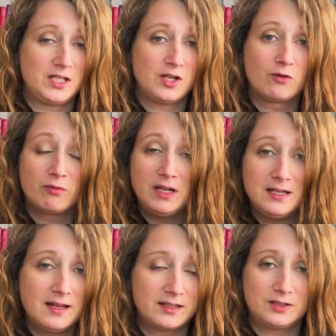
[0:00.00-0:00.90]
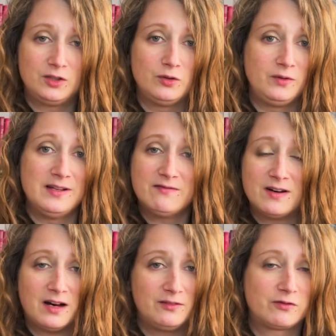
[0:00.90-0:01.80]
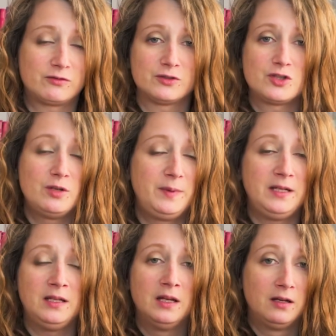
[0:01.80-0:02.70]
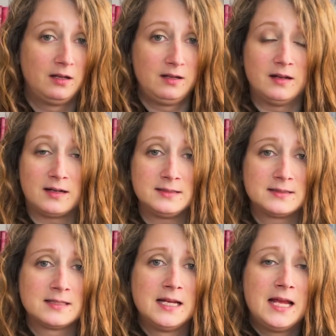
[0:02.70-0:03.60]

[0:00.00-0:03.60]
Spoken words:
They agreed that, you know, Navarre and France should be allies.